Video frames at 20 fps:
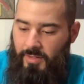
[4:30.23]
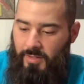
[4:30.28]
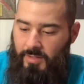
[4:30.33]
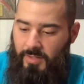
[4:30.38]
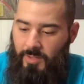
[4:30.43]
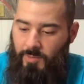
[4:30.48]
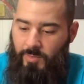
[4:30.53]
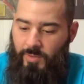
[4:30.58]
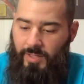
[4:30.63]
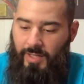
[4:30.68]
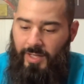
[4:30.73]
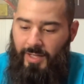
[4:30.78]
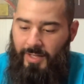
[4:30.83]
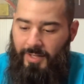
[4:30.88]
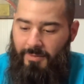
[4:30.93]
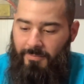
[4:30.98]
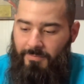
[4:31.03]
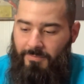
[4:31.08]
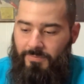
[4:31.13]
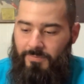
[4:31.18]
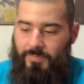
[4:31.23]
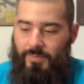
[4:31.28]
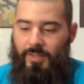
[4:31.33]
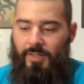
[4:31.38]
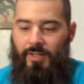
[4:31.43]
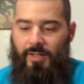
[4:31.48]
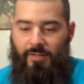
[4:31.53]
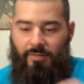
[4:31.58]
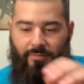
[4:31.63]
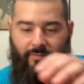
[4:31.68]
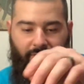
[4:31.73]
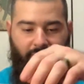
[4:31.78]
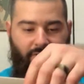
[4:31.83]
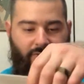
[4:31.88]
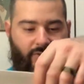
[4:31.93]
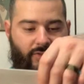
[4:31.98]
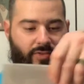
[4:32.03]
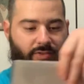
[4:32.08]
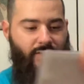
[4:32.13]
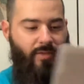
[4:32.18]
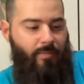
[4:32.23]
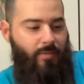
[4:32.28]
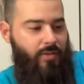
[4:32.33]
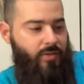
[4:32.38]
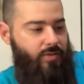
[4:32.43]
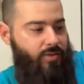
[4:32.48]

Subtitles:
Then we got Avengers number